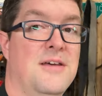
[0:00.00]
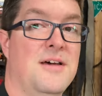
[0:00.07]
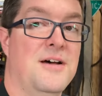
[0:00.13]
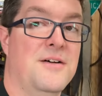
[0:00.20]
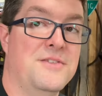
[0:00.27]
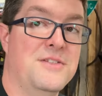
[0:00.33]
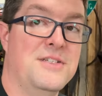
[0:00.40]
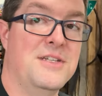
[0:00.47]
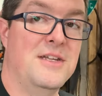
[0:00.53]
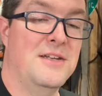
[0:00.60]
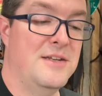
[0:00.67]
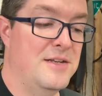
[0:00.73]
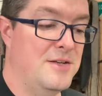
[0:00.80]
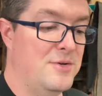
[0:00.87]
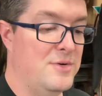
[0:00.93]
of sitting
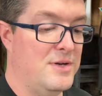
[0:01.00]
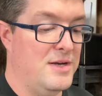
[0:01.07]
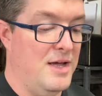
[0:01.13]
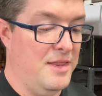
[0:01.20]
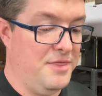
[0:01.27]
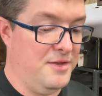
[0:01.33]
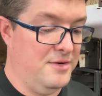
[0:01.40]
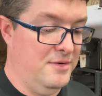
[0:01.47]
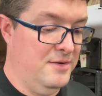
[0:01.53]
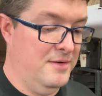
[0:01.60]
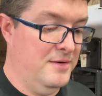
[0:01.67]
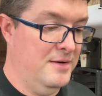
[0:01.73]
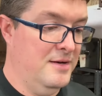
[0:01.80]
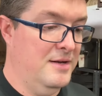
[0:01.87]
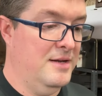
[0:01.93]
and doing nothing
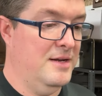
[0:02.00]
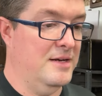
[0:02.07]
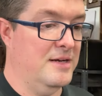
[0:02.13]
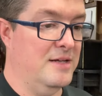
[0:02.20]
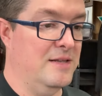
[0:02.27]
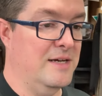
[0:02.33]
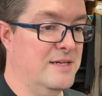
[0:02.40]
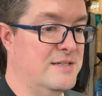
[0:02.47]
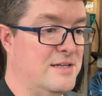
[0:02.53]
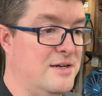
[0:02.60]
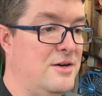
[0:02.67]
and collecting